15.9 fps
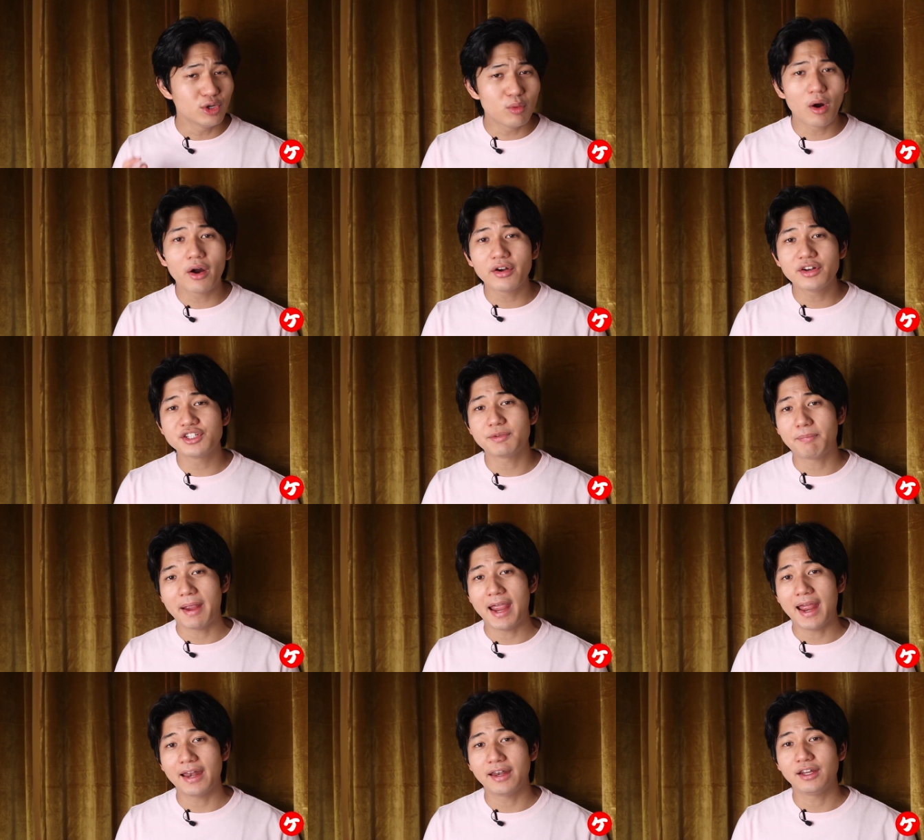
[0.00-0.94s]
you are in
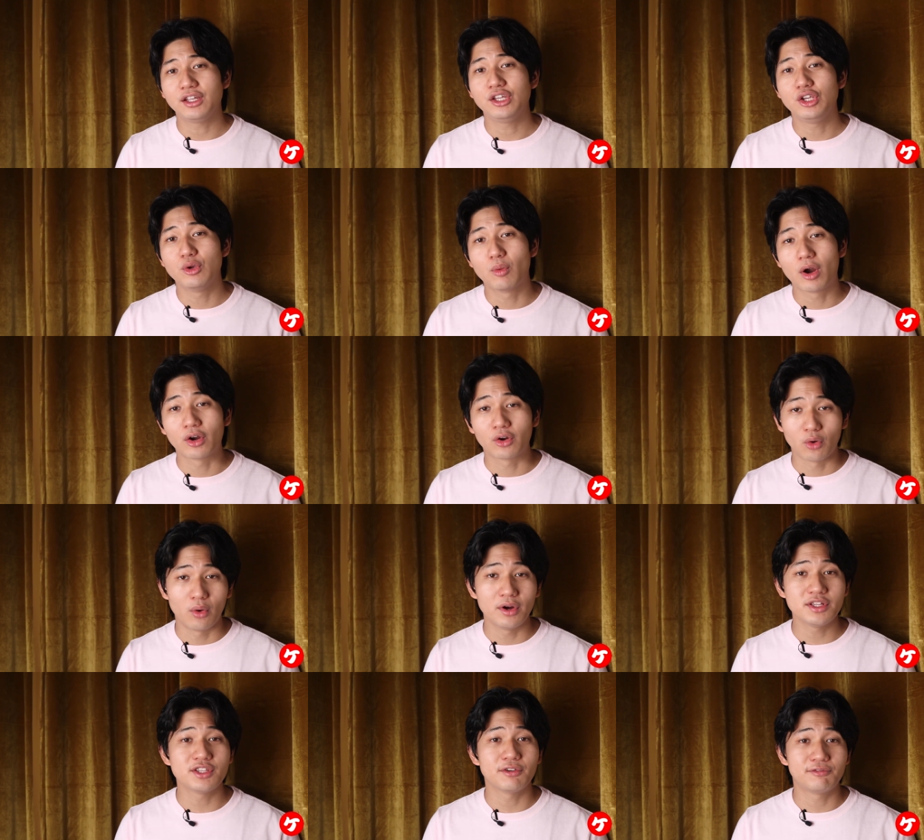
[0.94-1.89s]
Japan, you are
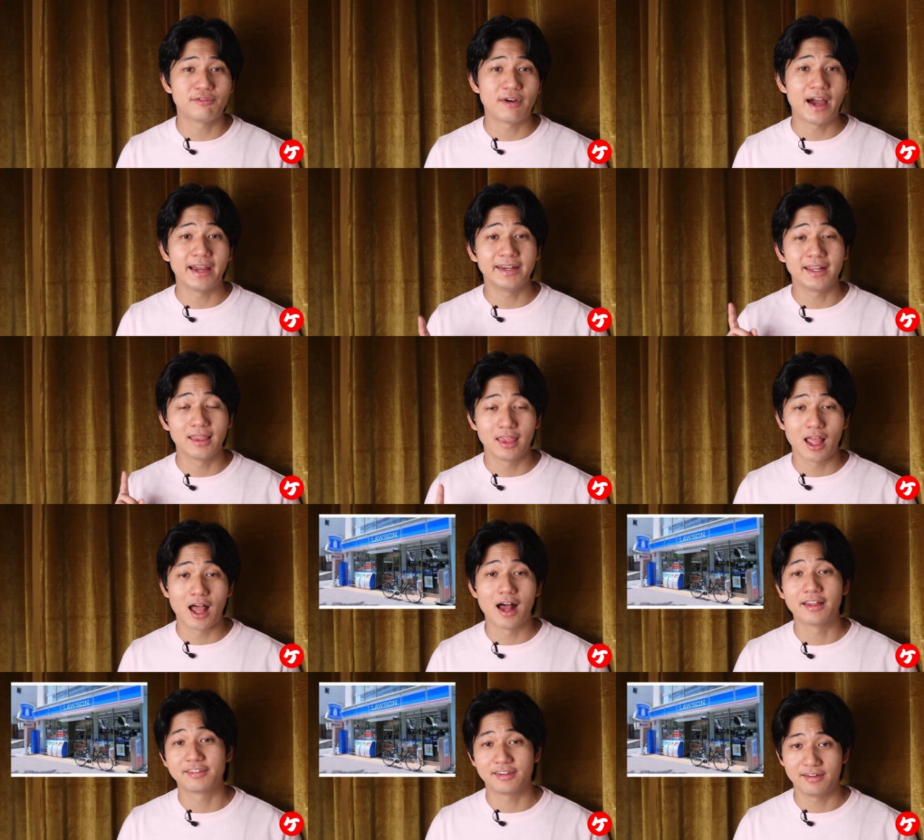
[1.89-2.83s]
going to find a
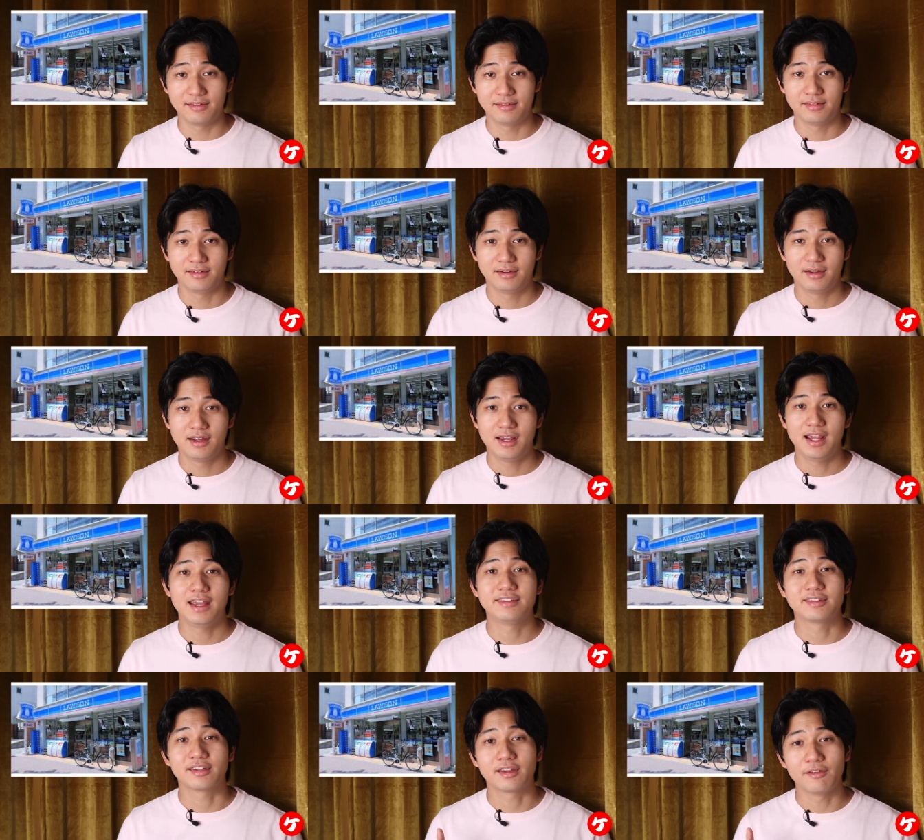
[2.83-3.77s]
Lawson.
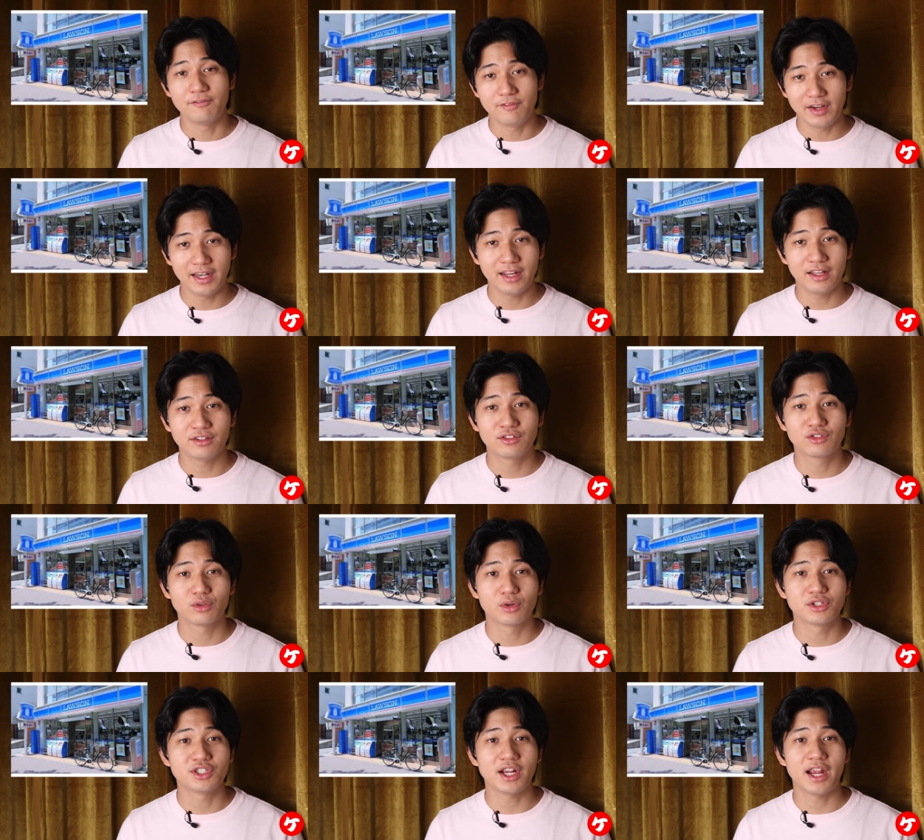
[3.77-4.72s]
It's a convenience
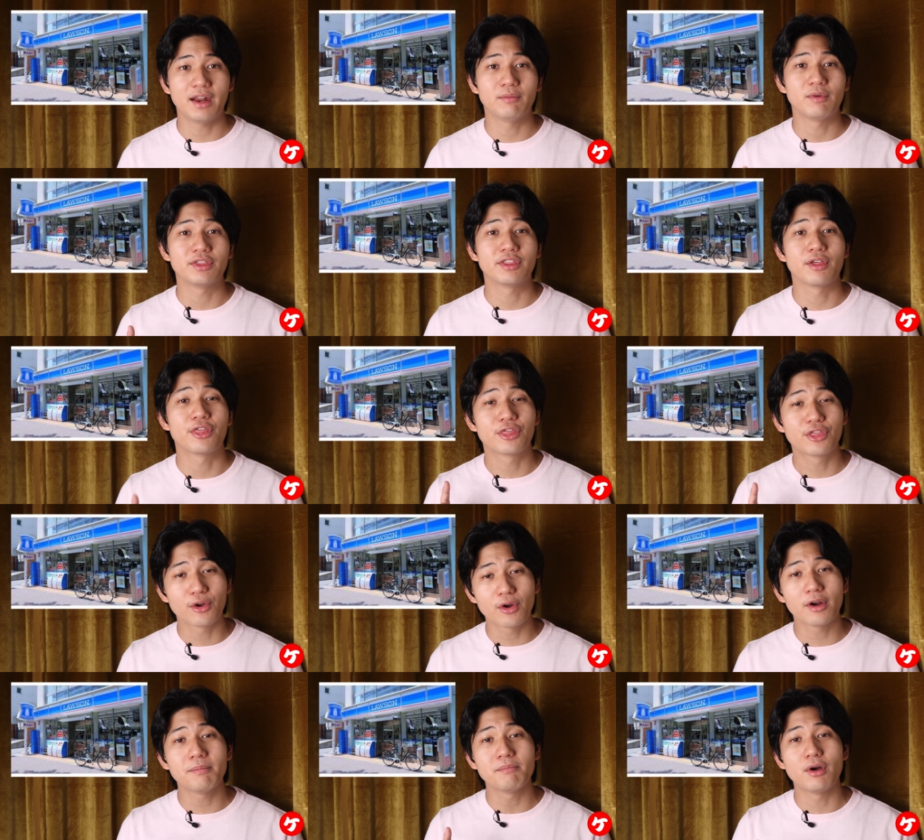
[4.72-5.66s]
store chain with the
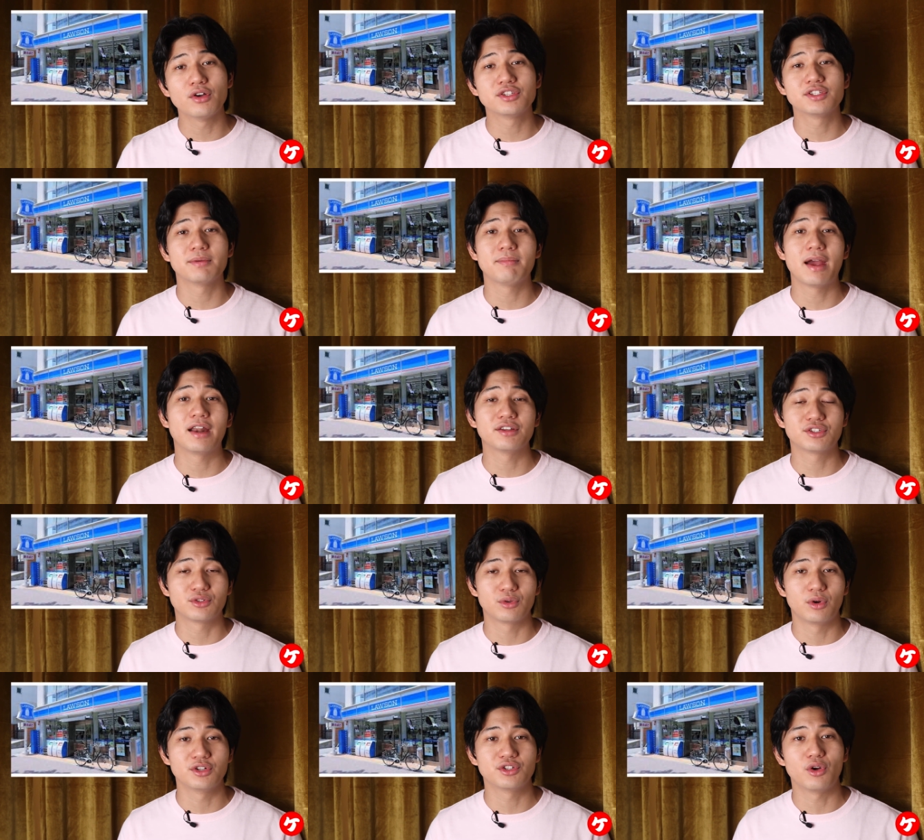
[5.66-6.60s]
third most amount of
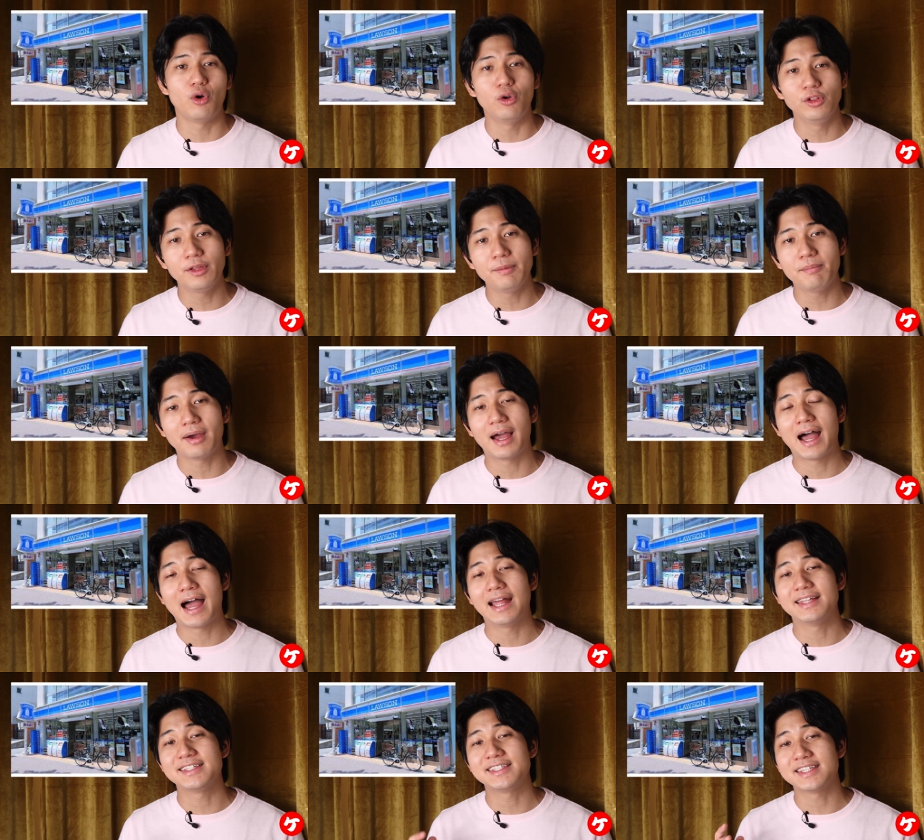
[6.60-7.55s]
stores only
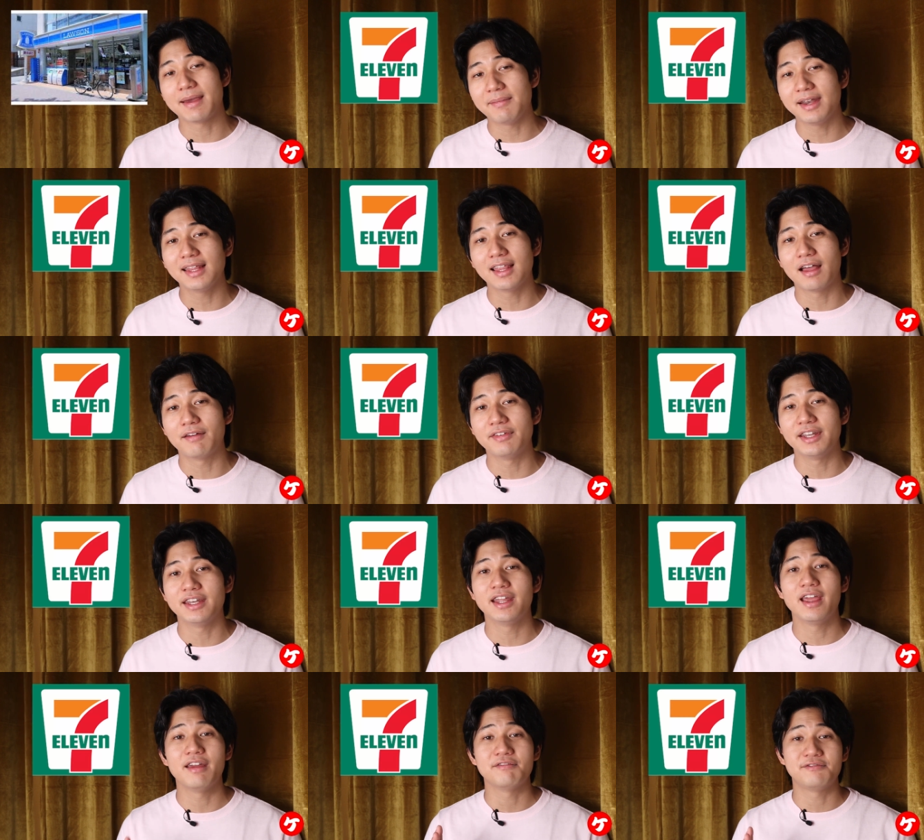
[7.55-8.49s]
behind
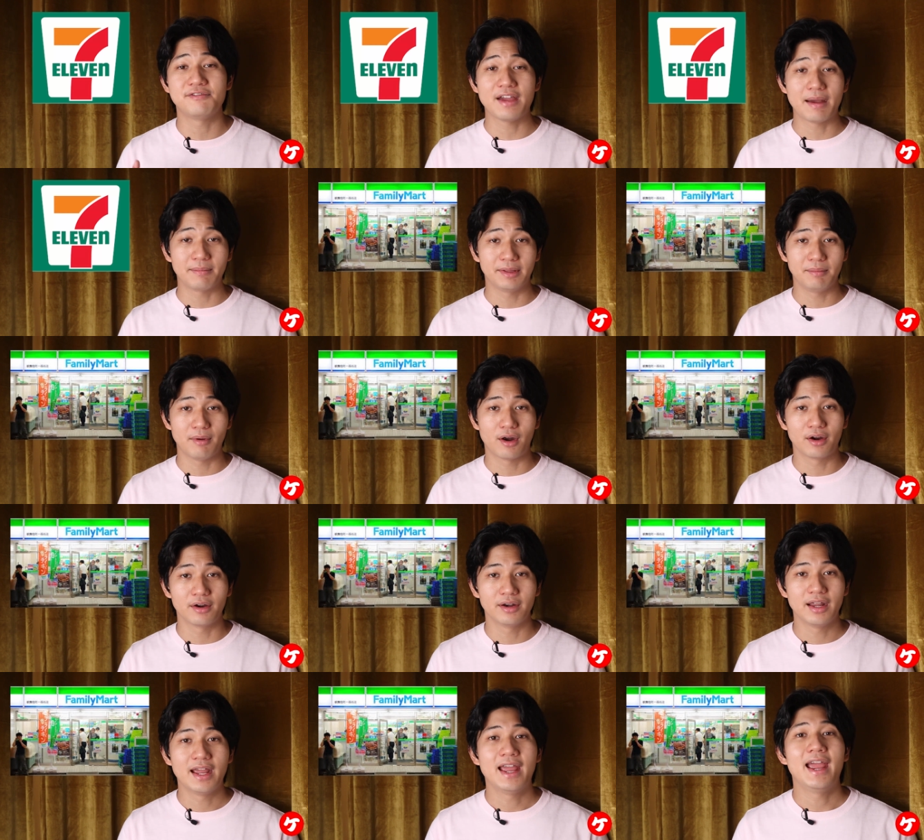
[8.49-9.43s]
7-Eleven and Family Mart,